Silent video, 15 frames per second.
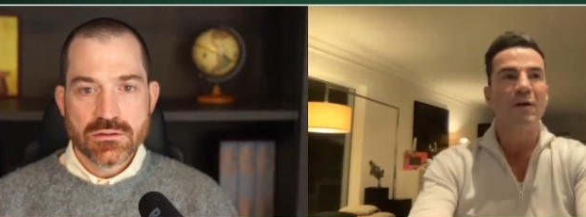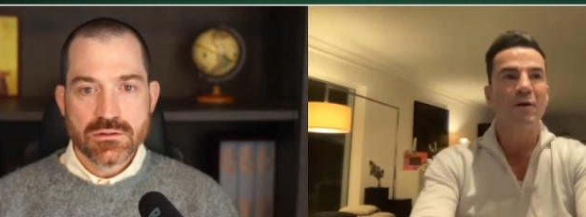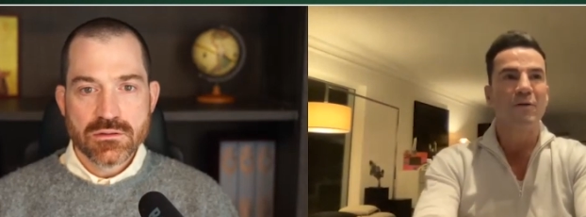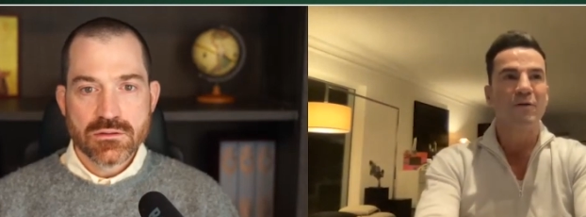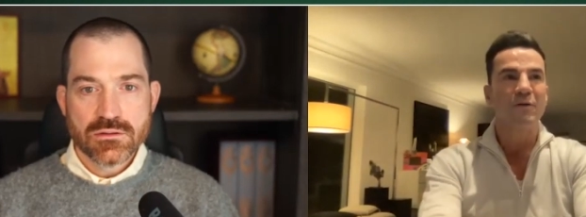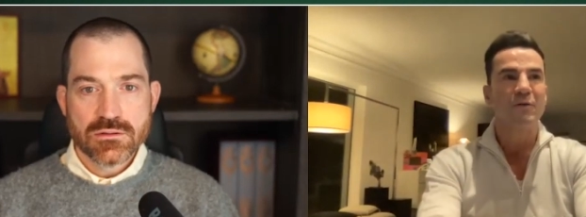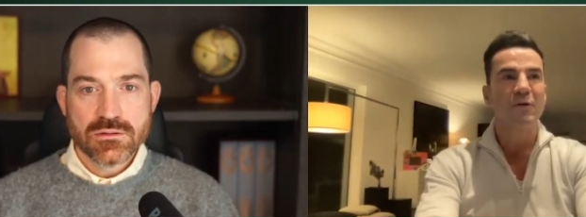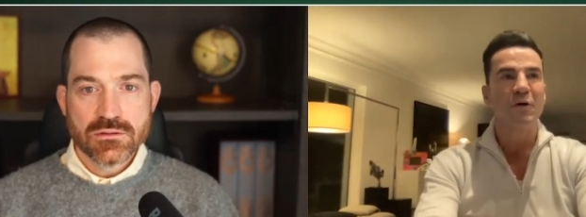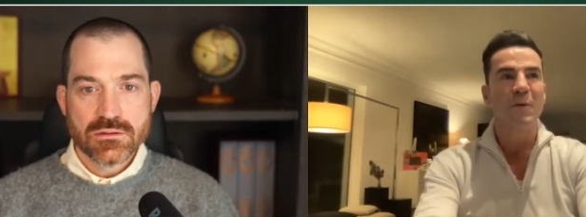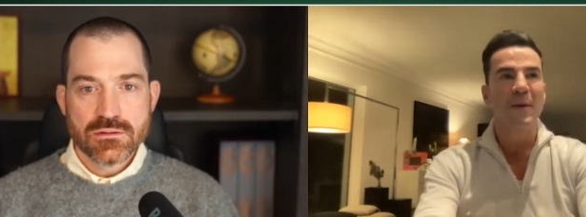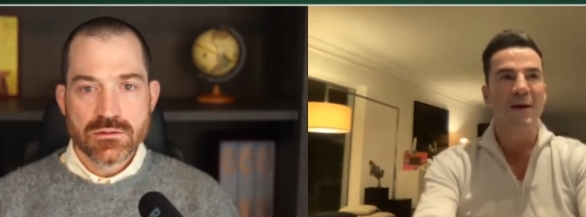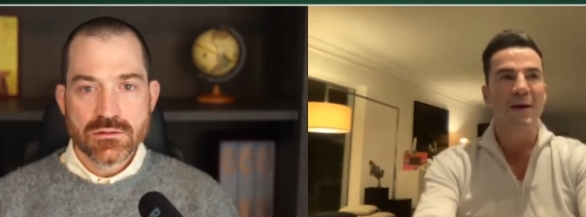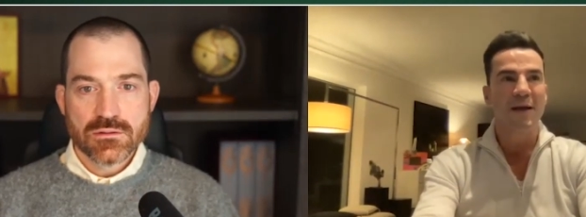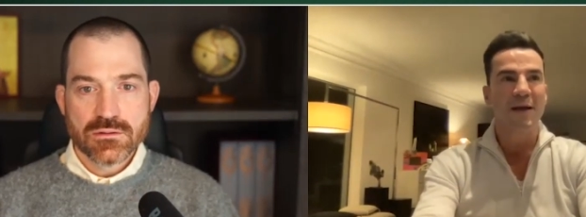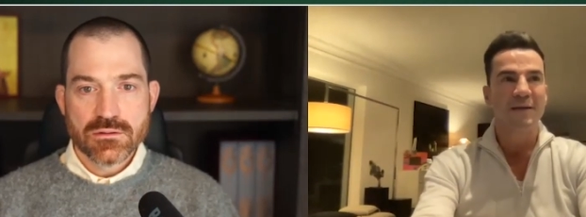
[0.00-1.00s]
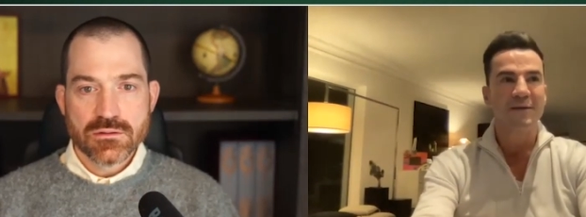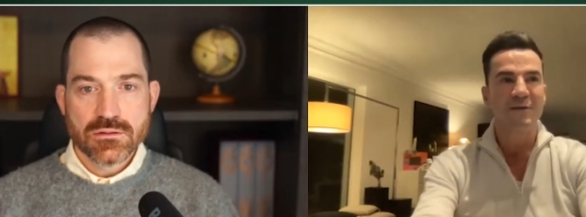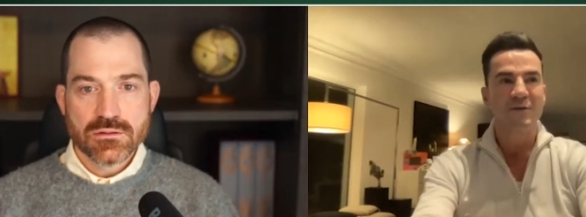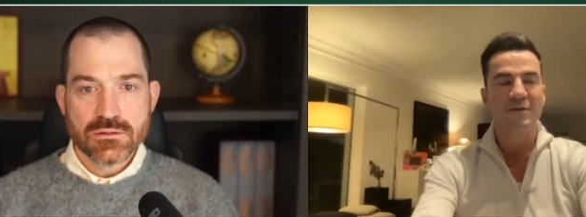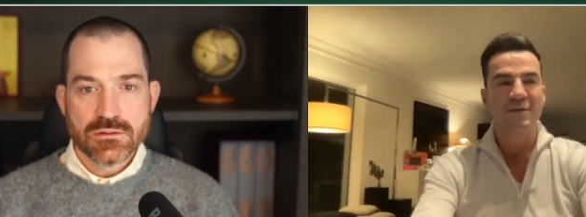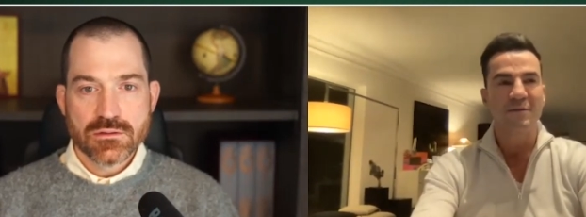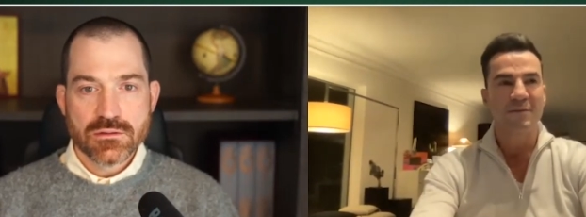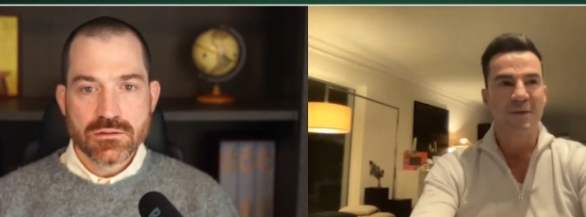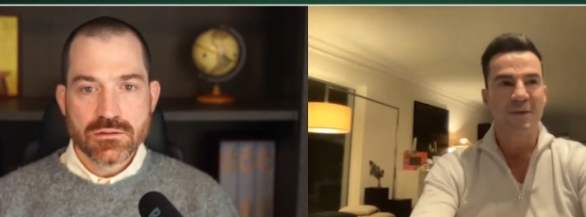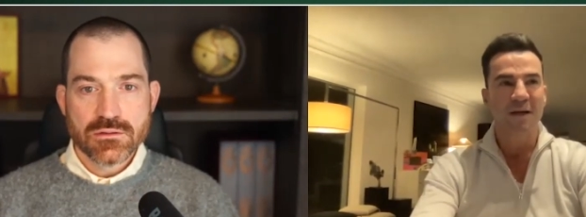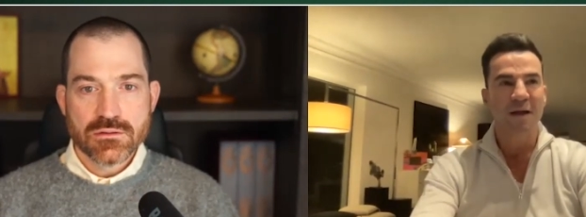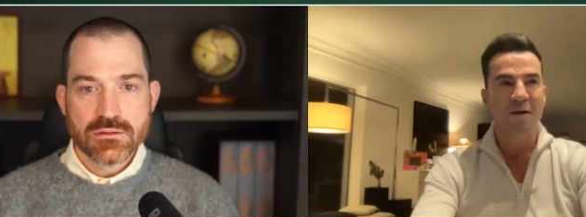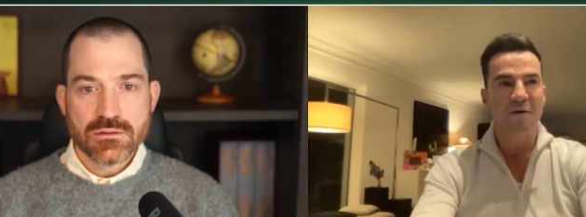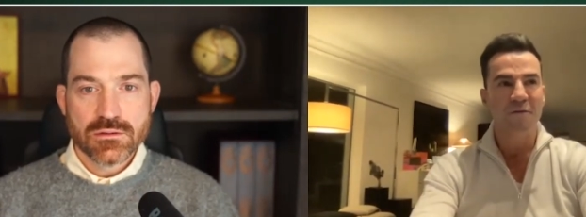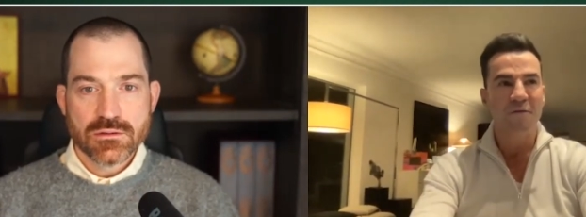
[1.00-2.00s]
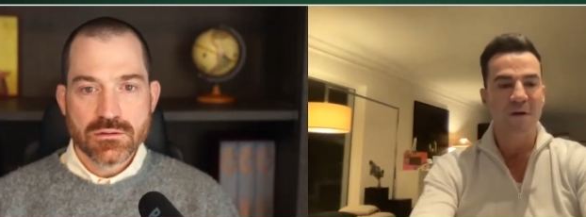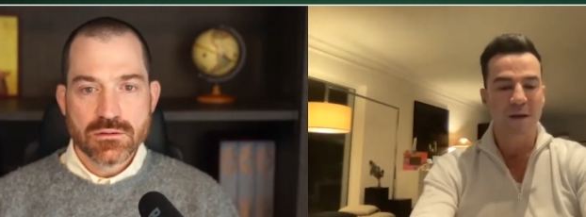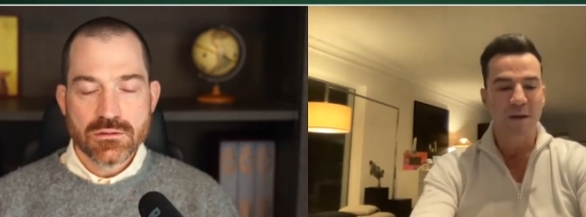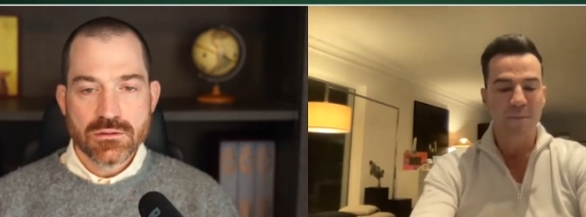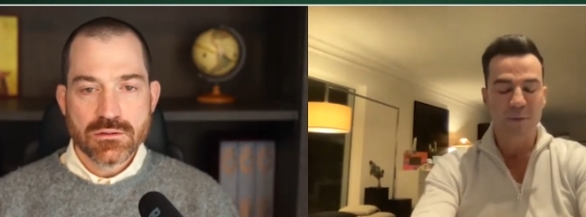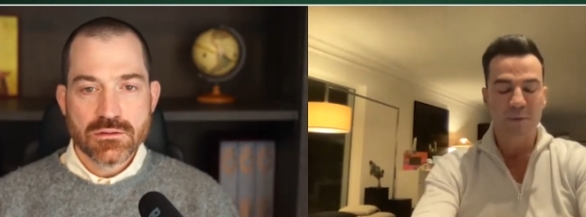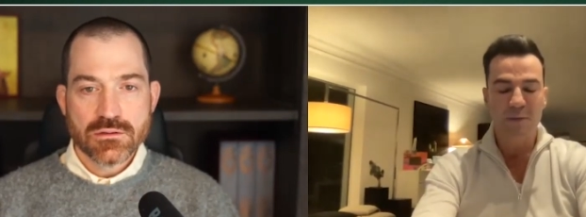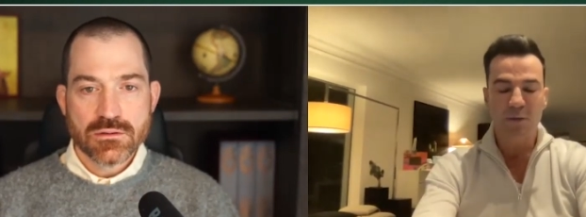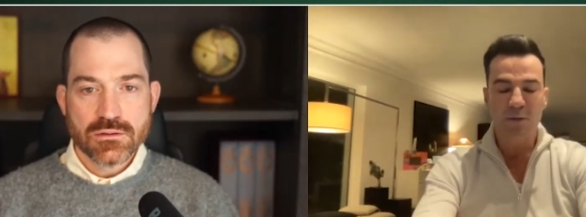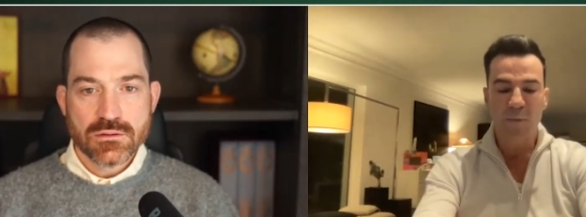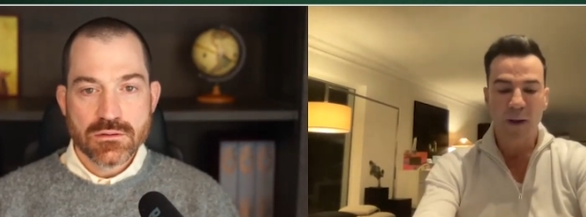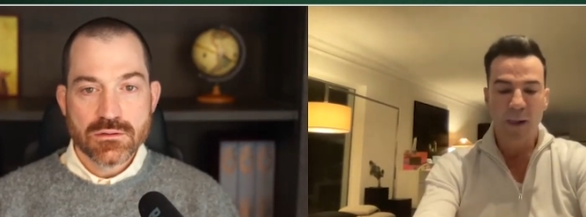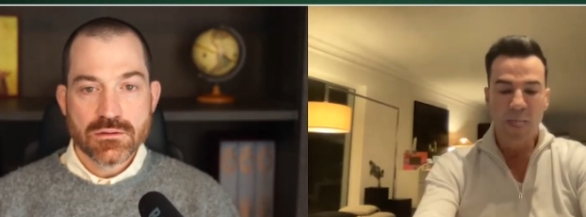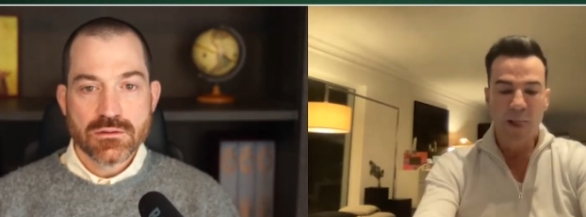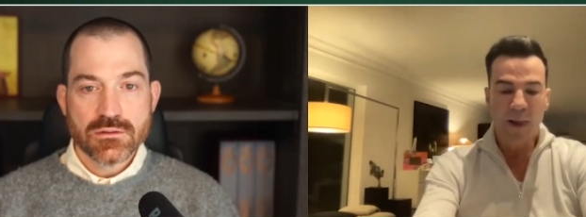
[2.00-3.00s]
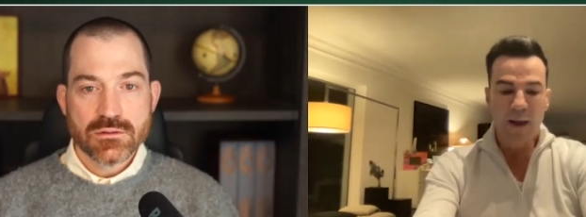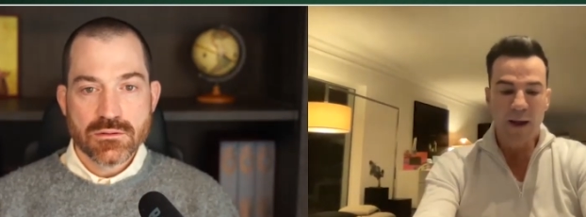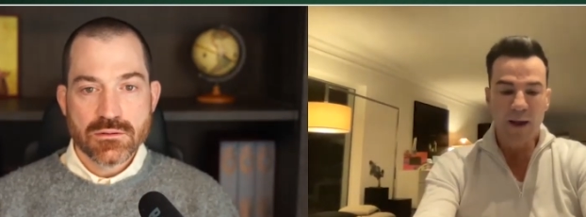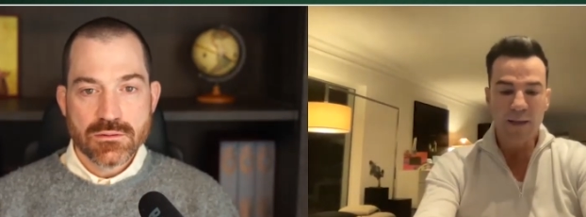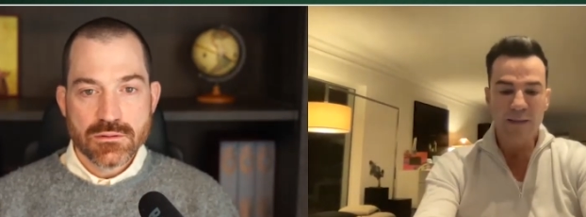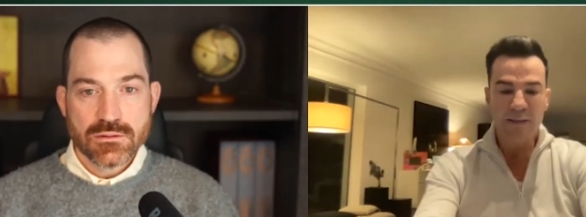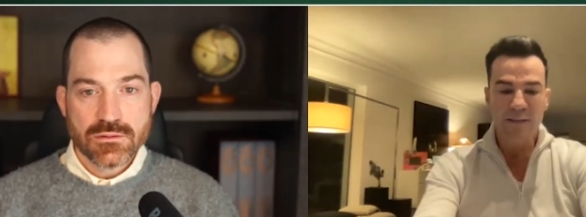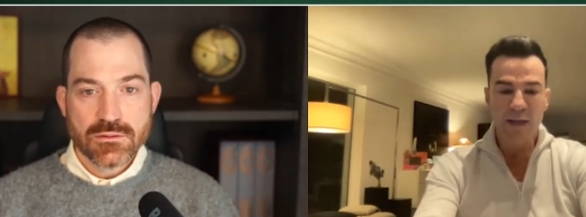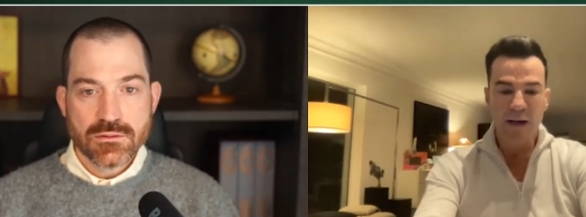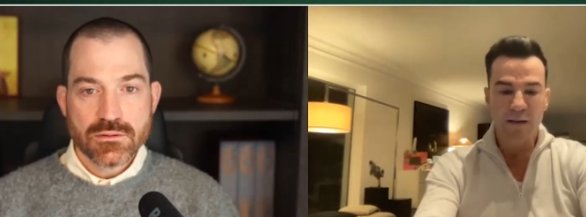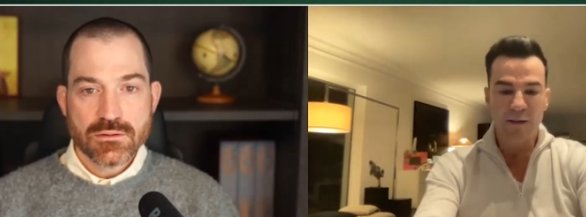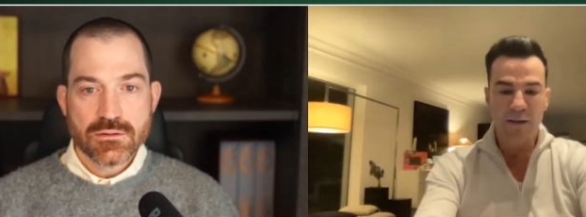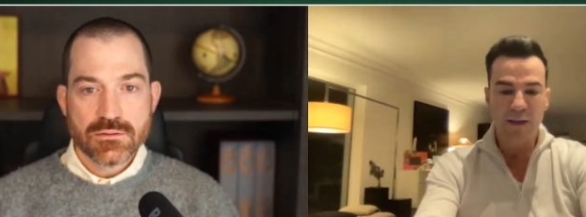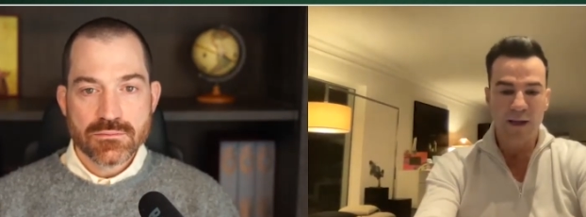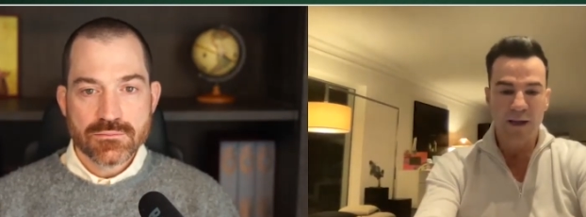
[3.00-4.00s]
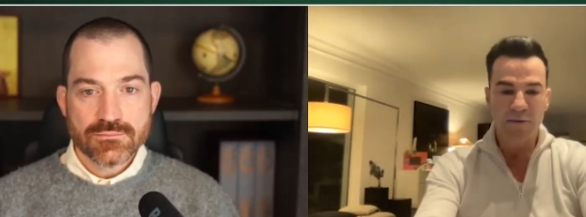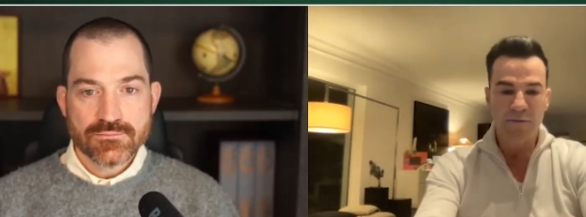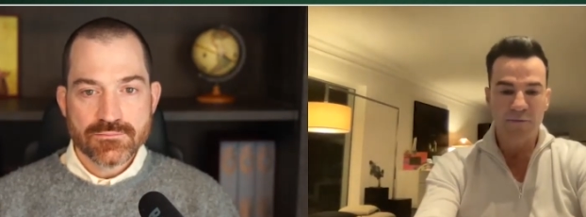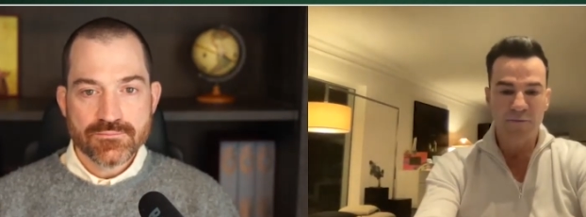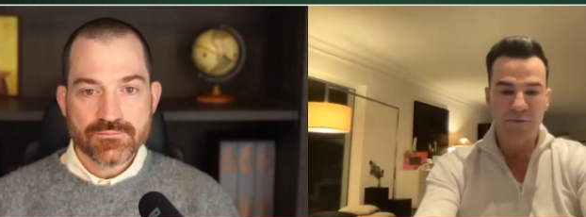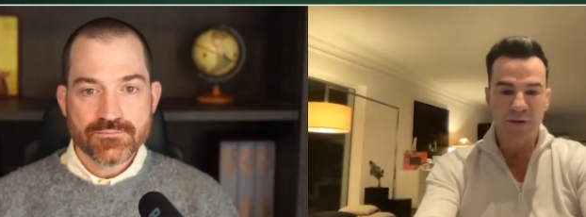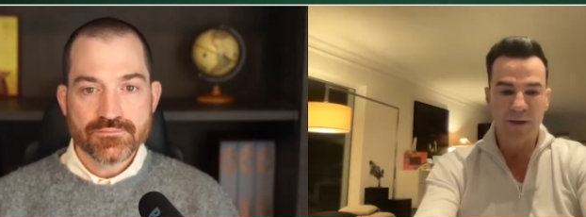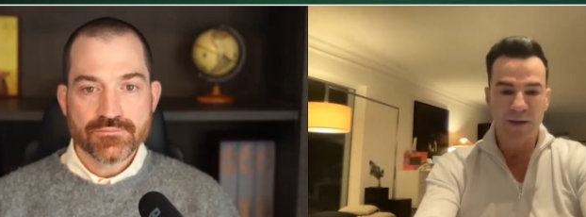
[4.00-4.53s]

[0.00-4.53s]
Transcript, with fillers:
Speaker 1: a lot to talk about, Andy. Just to, to clarify, but so my, I started life.